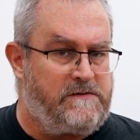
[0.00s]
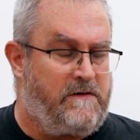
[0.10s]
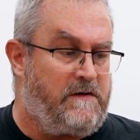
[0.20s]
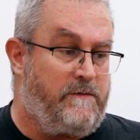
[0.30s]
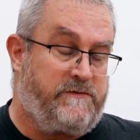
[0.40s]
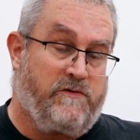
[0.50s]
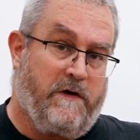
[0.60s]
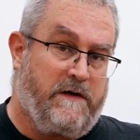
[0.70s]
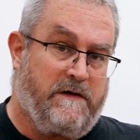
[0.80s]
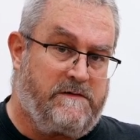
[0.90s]
So it'll
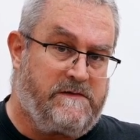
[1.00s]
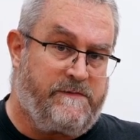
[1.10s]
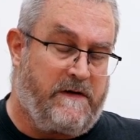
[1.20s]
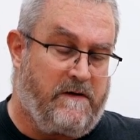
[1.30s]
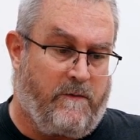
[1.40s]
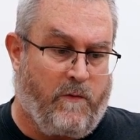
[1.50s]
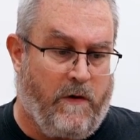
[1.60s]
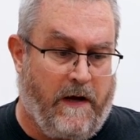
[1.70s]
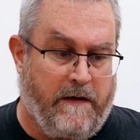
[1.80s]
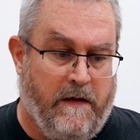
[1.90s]
join speaker number
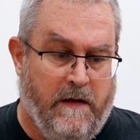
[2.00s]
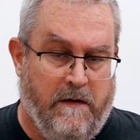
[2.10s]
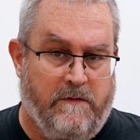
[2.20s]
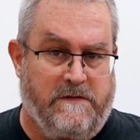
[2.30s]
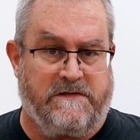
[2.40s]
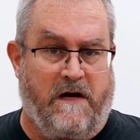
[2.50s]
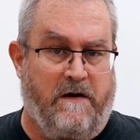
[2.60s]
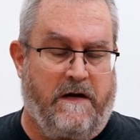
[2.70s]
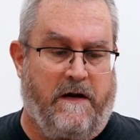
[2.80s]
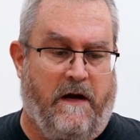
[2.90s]
one, which is
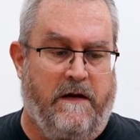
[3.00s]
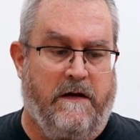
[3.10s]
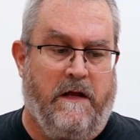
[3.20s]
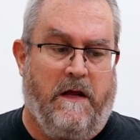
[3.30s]
already done.